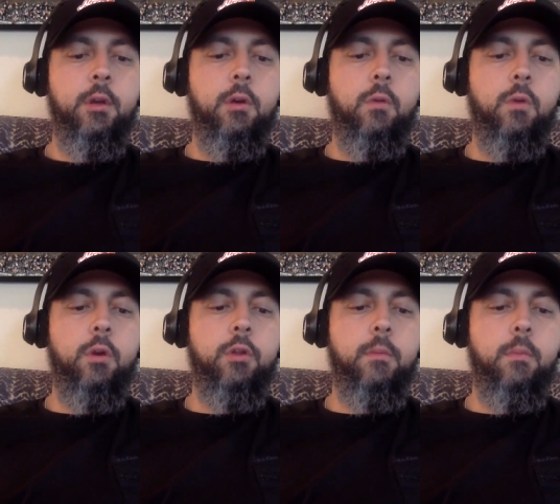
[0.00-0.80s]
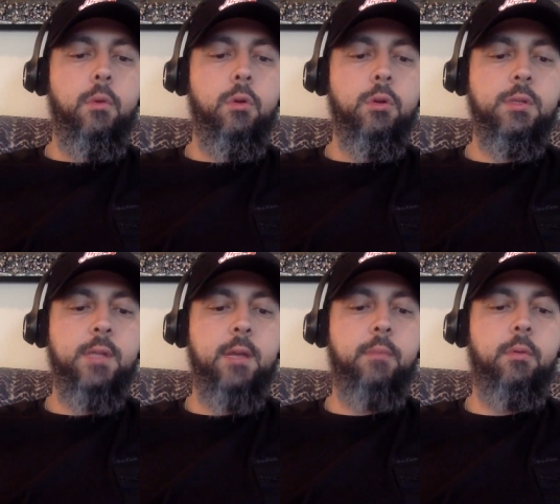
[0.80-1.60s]
What are the more
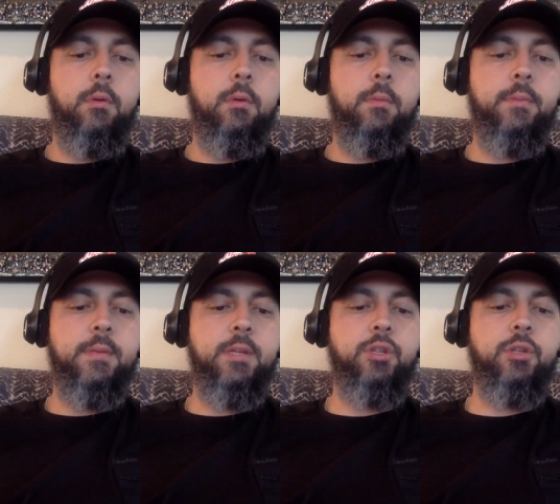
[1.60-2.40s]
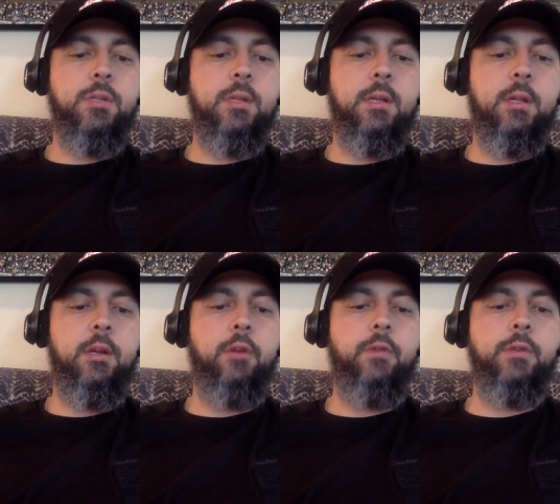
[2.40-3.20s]
stable positions in
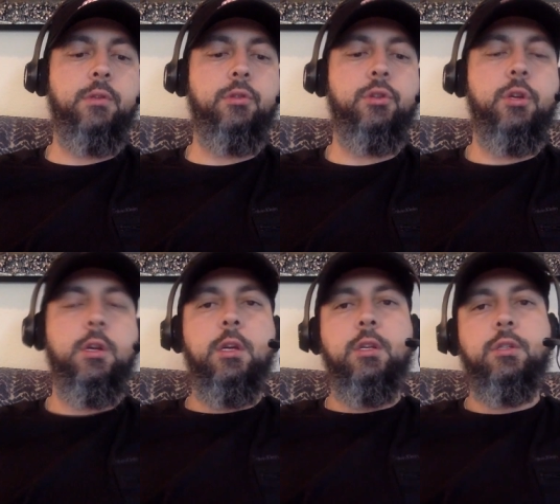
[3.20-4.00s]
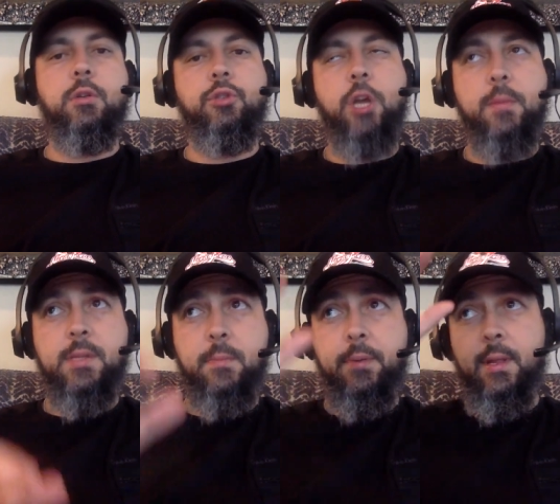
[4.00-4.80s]
clinical research? So job
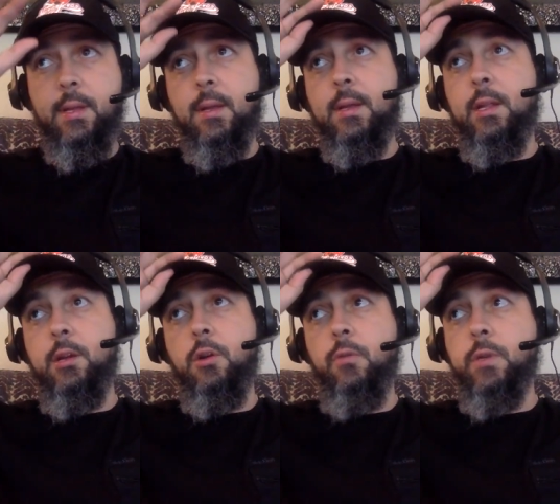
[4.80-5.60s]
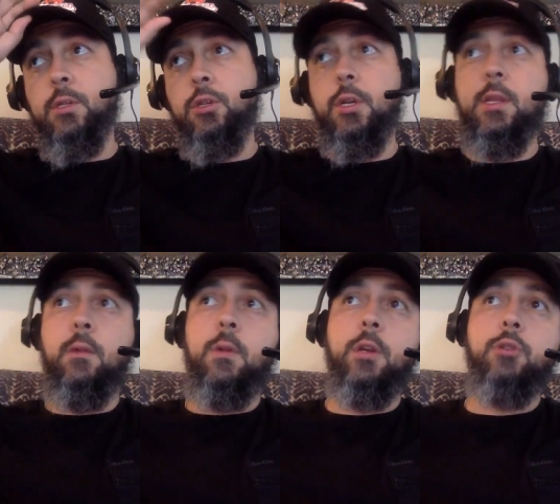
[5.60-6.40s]
stability, clinical research, I
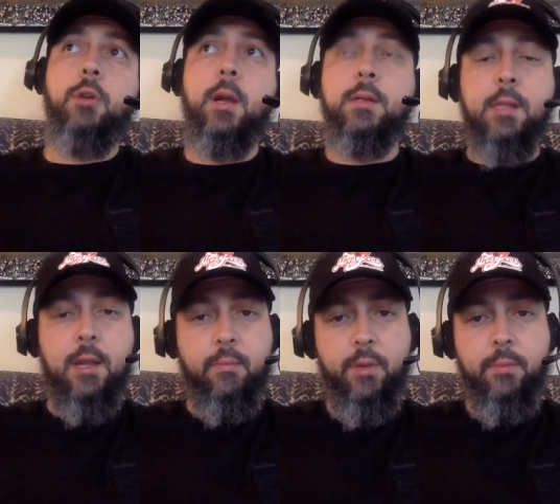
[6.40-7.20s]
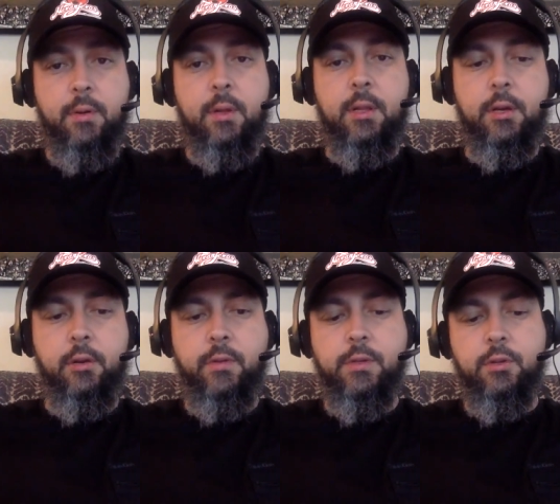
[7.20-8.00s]
think what attracts a lot of people to
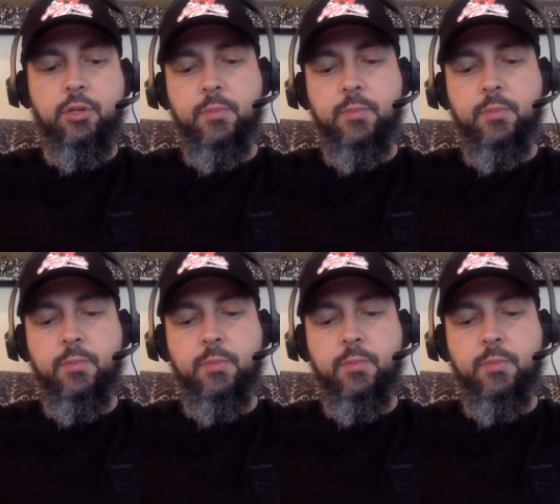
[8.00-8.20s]
clinical research,